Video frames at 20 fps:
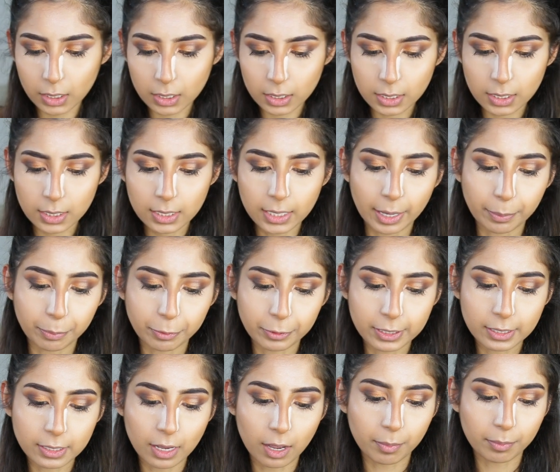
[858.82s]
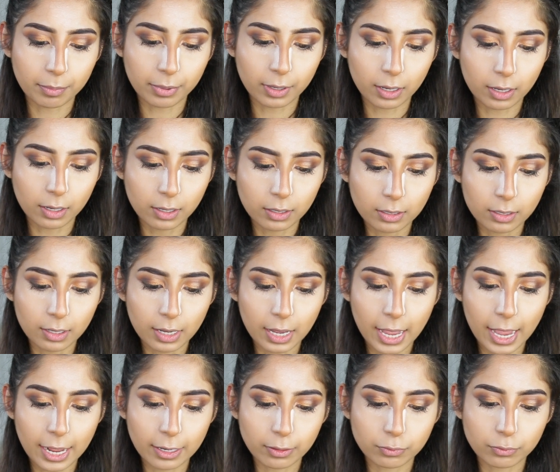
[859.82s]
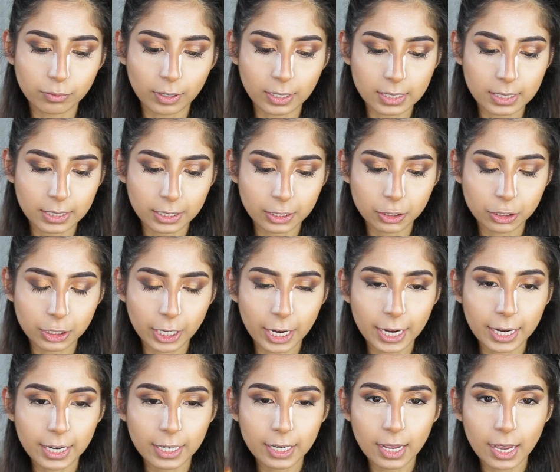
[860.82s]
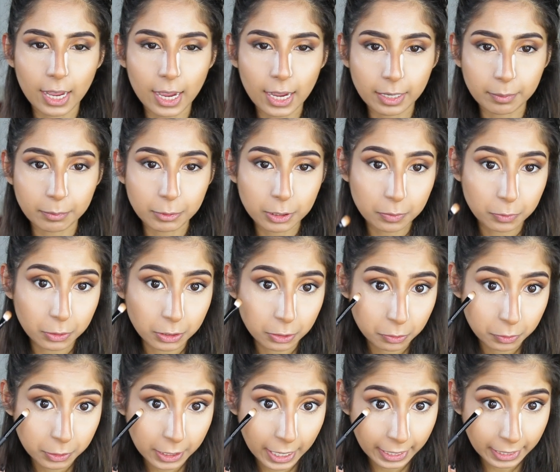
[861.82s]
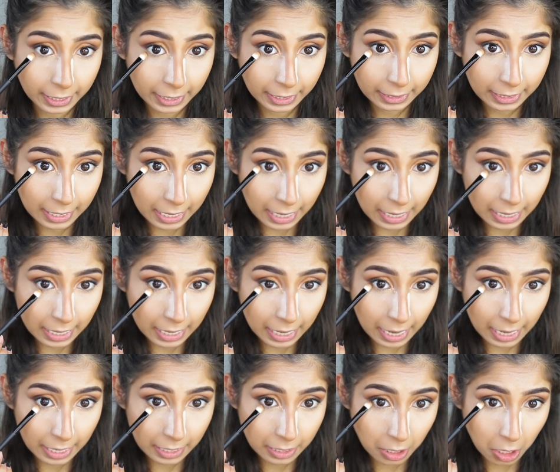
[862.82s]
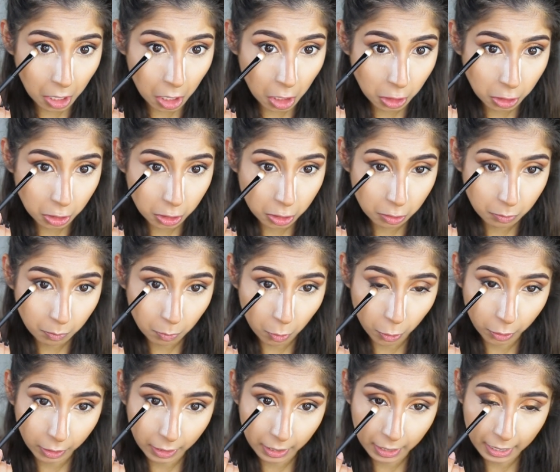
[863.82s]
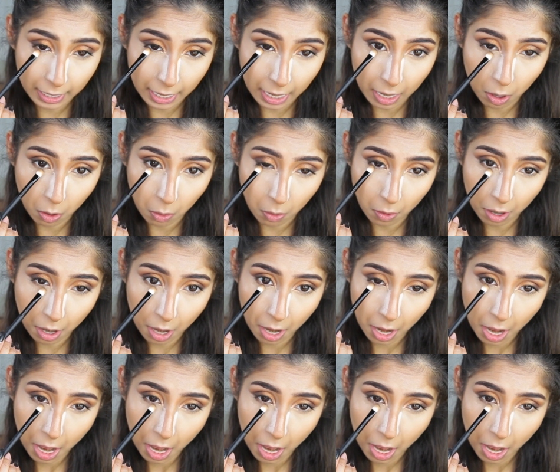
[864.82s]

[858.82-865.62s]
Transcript: Cypress Umber and Rustic shade, and I'm just taking that and smoking out